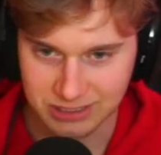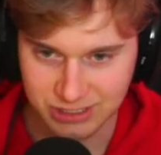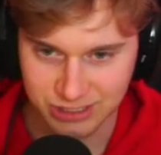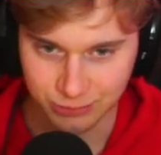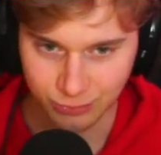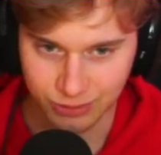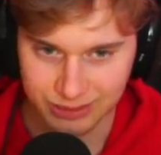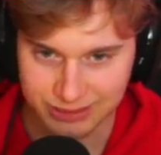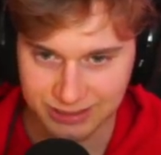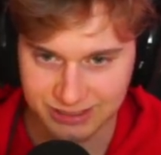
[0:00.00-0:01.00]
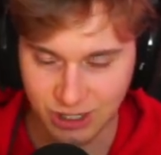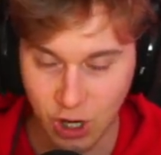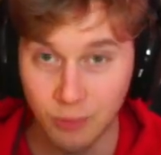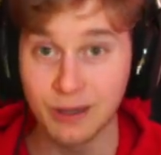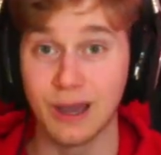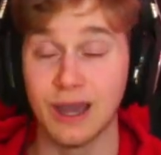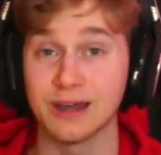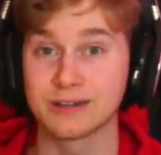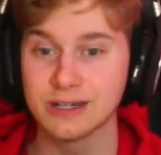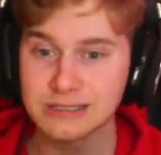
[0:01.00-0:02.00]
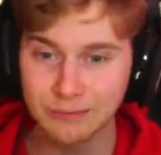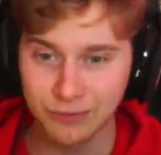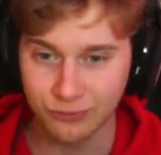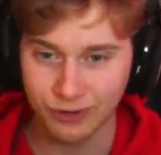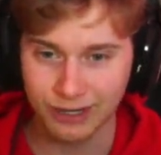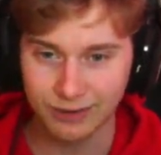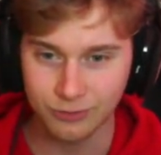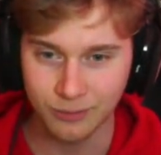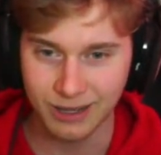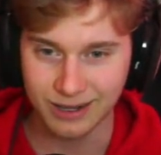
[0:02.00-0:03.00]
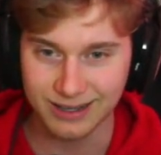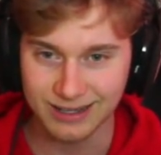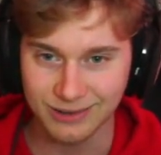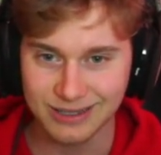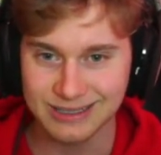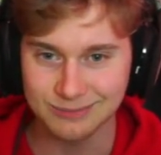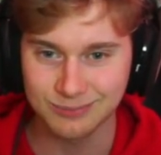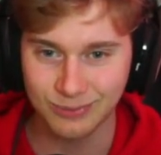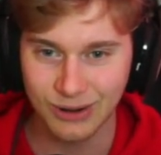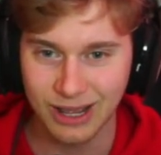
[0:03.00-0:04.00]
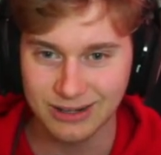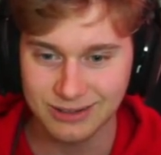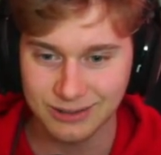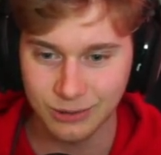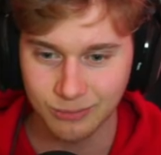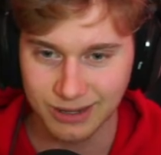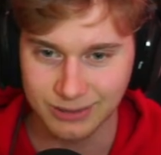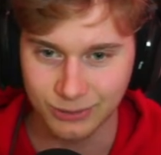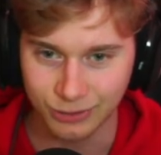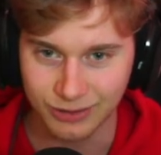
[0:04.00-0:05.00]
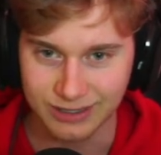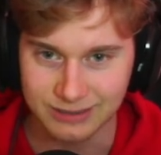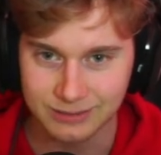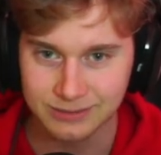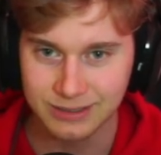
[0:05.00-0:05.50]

as you see, we really need a scope. And I got something for that from that. Hey, look at this brand new menu thing.